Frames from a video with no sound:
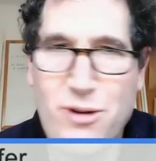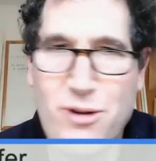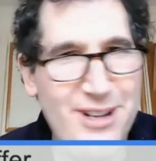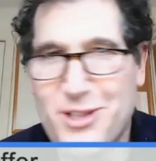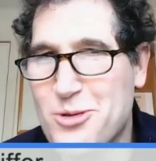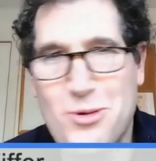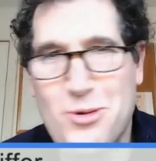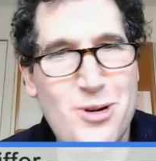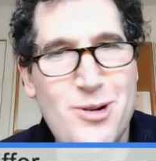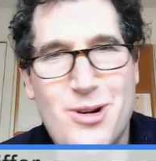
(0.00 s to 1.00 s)
disorder and
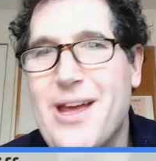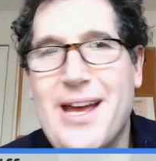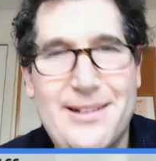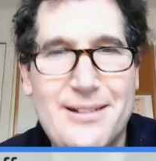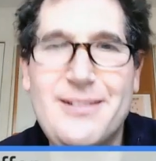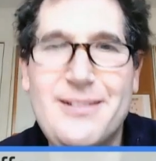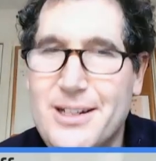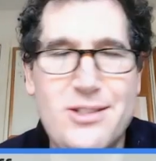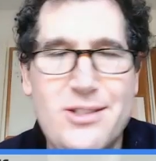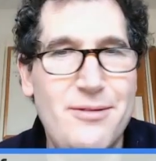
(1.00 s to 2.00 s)
all that kind of
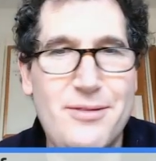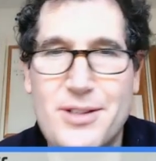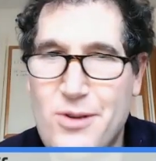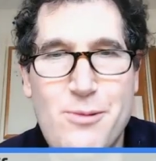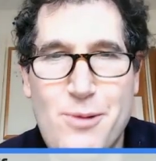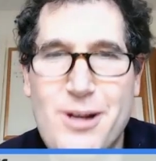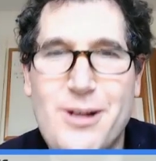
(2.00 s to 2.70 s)
stuff. It's very real.